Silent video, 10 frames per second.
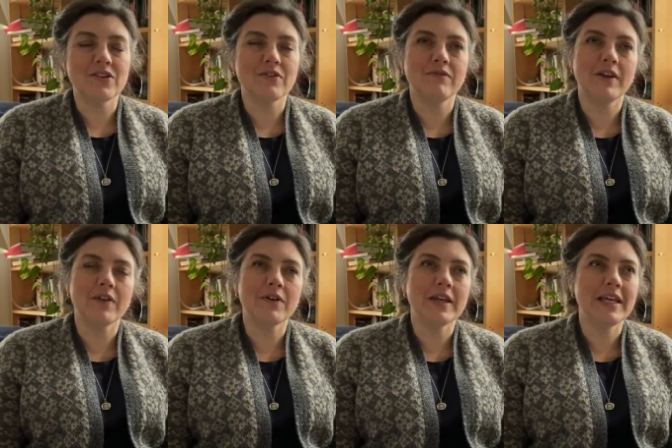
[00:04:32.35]
They're
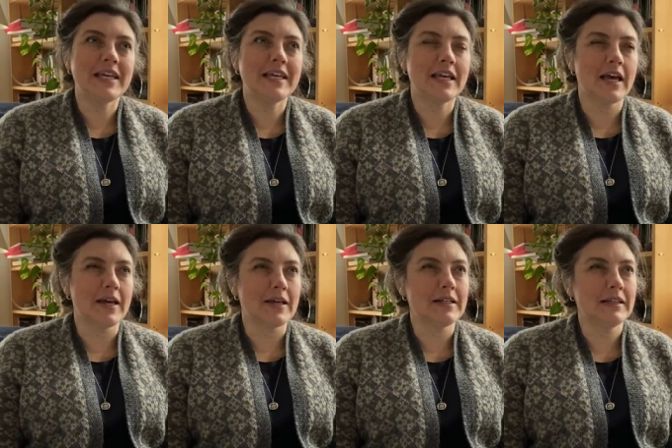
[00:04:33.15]
very
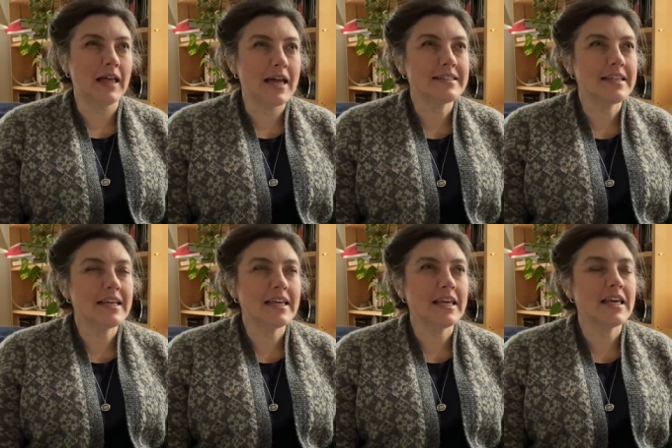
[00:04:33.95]
uh, classic
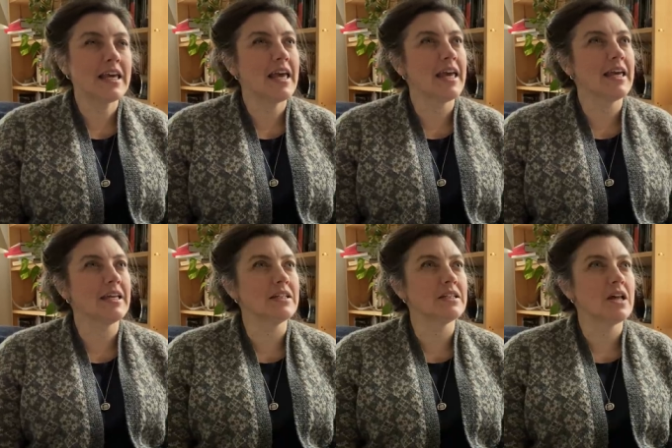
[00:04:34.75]

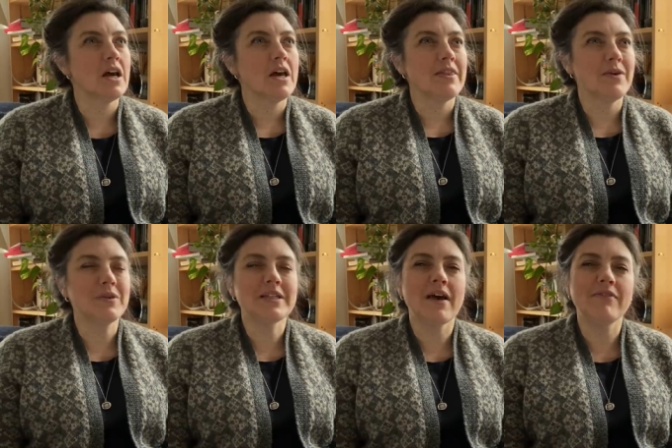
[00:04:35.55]
and they
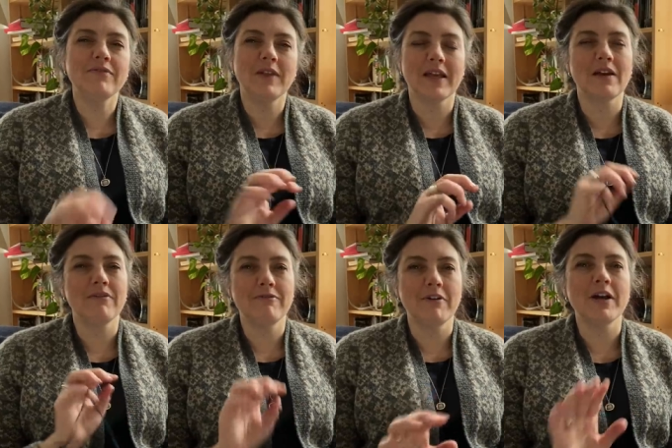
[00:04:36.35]
always have like a
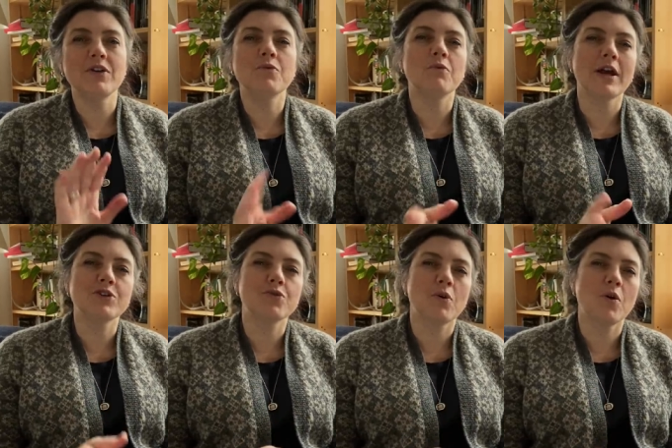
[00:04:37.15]
fun
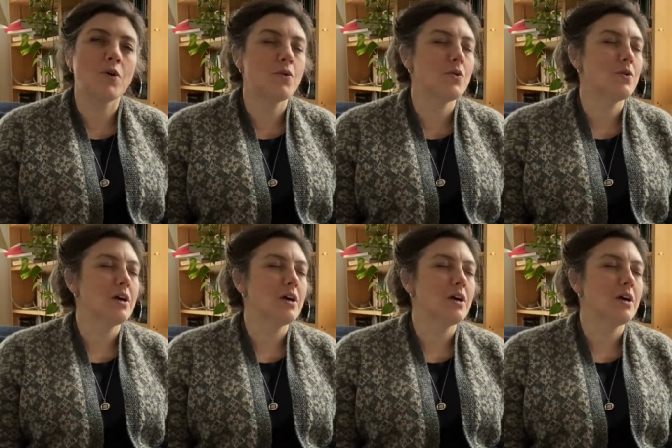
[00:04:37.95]
retro